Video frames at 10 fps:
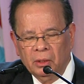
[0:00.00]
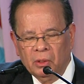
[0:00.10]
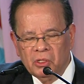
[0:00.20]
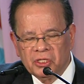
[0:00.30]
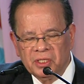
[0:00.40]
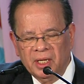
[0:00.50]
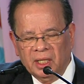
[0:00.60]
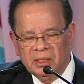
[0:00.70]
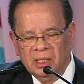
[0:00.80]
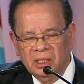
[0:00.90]

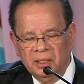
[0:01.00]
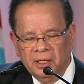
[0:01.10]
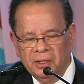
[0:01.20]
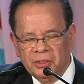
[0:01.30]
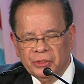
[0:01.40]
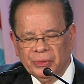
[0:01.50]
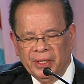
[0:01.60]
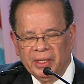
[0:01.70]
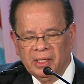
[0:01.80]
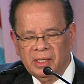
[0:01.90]
Kusnacht near Zurich,